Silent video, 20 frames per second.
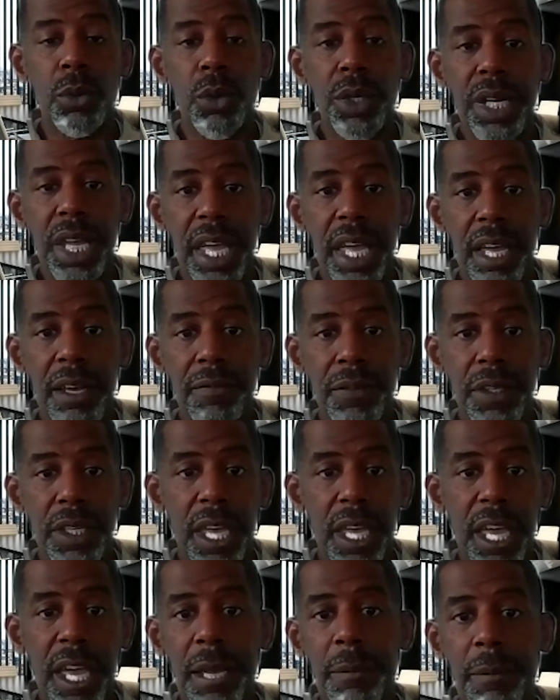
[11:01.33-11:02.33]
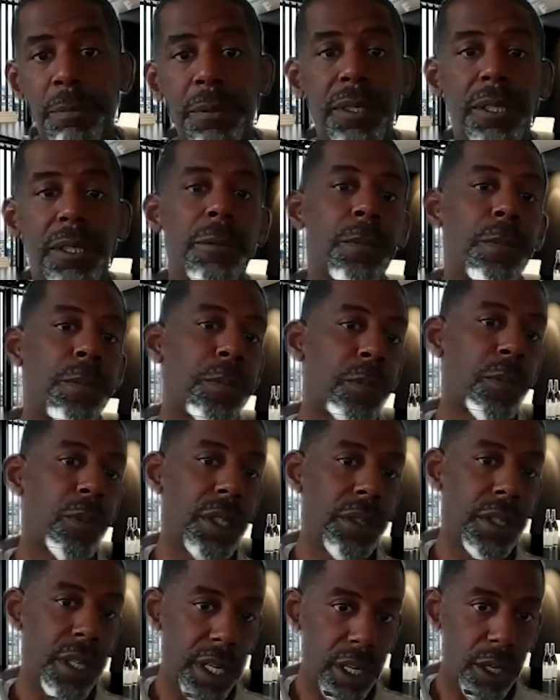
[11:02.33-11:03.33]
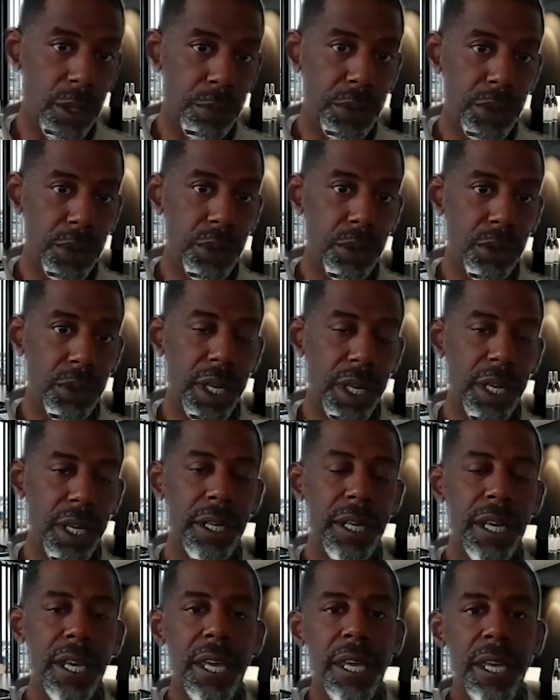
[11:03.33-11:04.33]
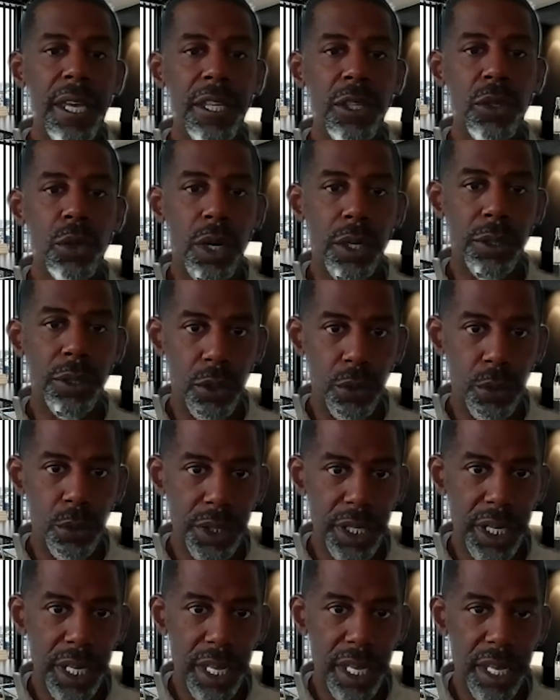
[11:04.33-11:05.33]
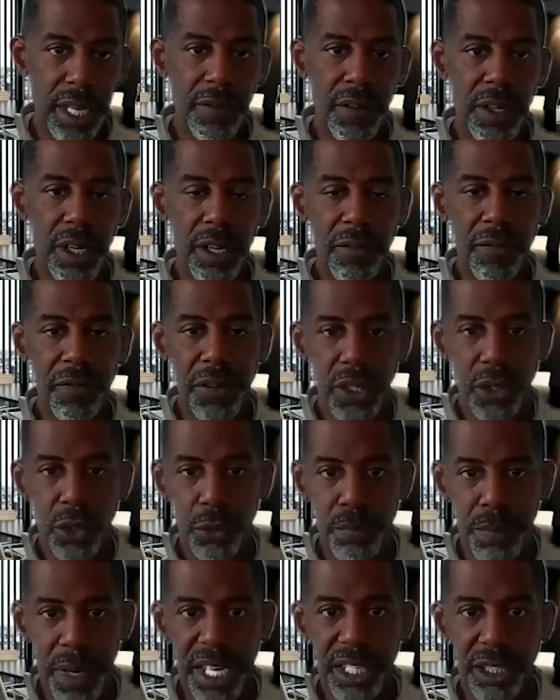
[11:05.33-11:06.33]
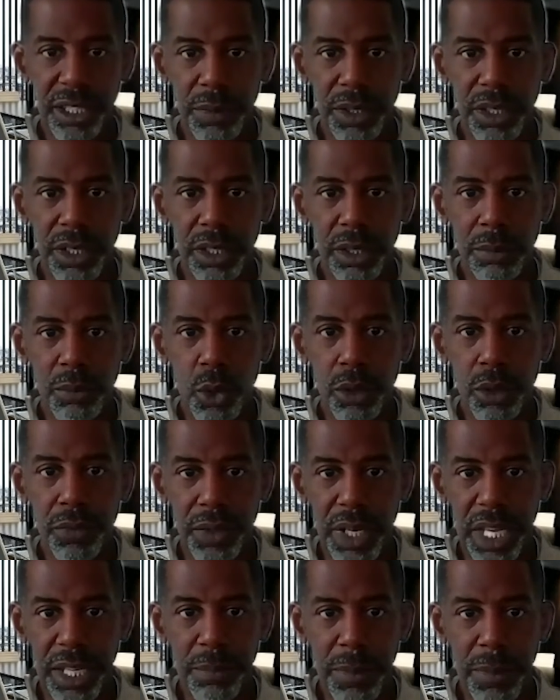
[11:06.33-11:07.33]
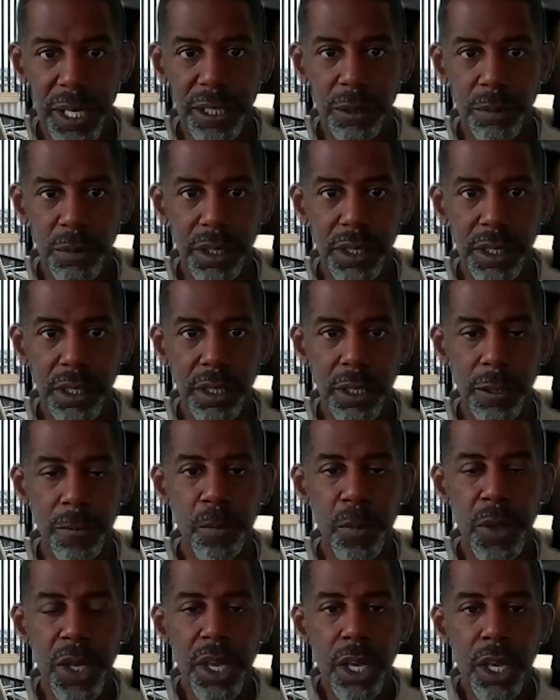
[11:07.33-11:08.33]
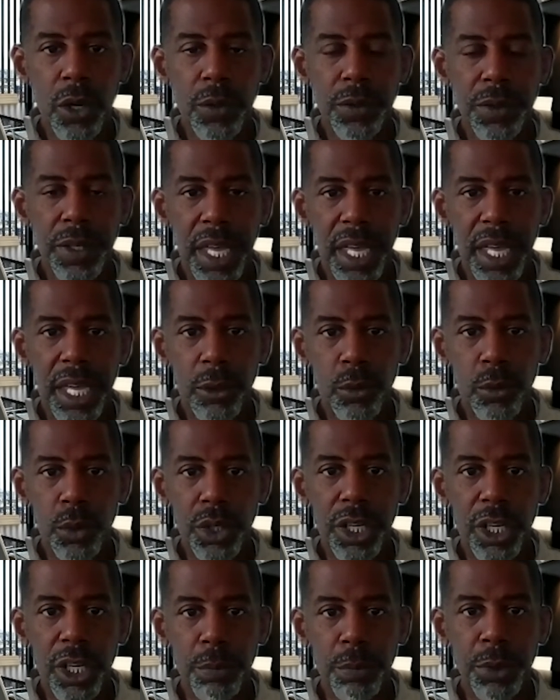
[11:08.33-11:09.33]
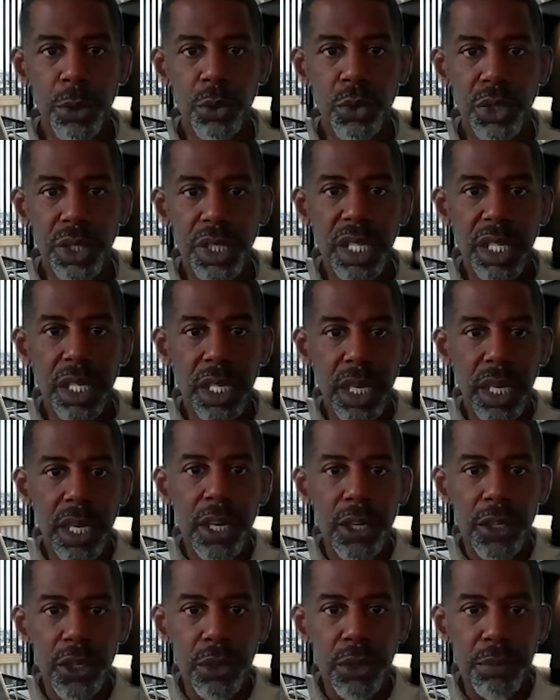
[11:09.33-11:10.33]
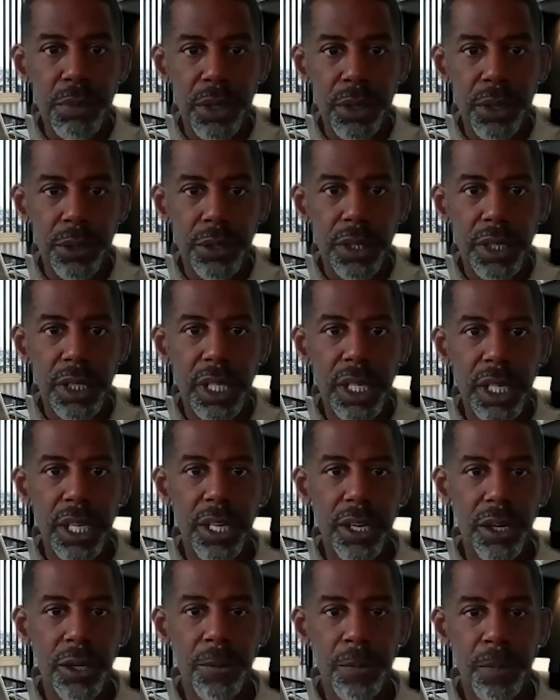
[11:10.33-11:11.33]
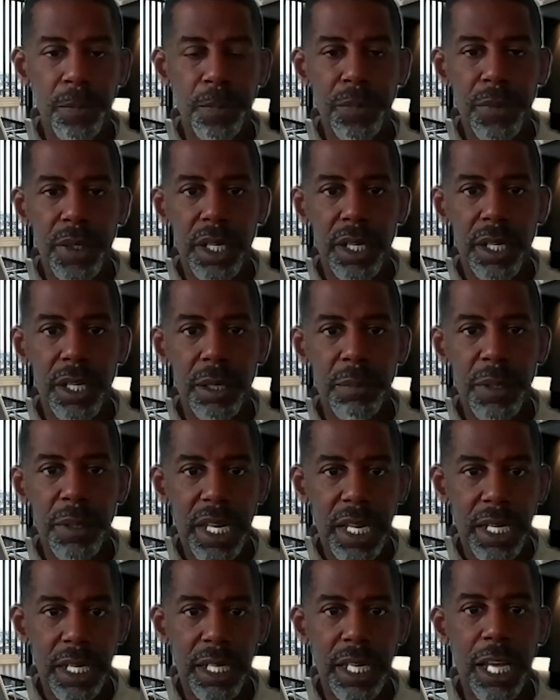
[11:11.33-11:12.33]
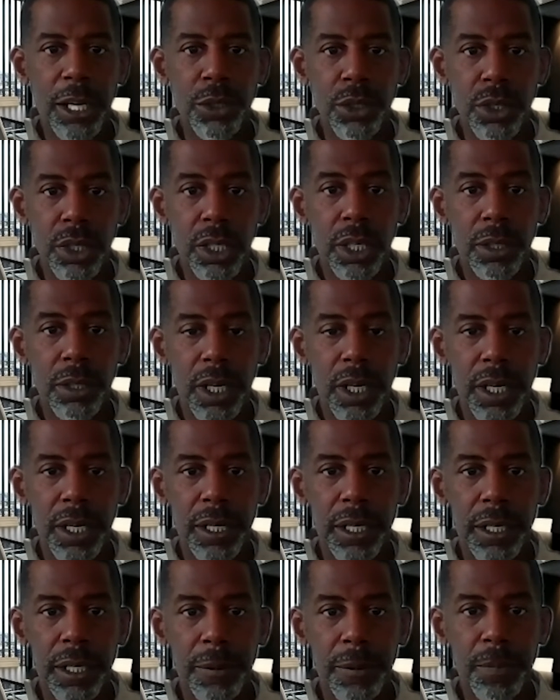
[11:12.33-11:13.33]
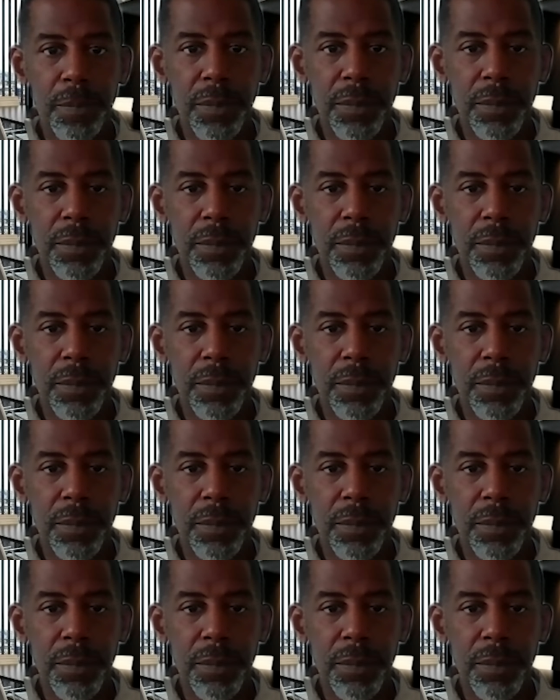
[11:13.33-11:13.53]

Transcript: you want to have the apps that help you do that, and you also want to have a field management system or a flight management system that will help you see your birds in the air um, and allow you to uh,